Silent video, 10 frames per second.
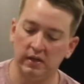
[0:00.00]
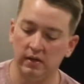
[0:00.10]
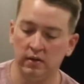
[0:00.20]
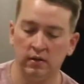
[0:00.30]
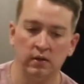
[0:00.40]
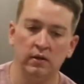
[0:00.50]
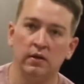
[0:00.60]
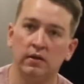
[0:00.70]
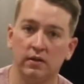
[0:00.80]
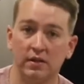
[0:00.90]
need
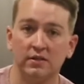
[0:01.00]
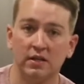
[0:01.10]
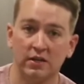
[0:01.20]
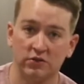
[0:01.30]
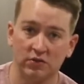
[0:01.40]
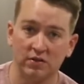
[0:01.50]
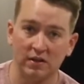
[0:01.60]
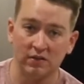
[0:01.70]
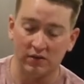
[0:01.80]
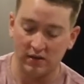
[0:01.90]
this extra
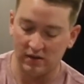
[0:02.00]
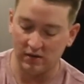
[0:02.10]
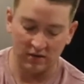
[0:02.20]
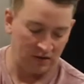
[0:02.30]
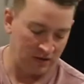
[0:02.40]
thing right here.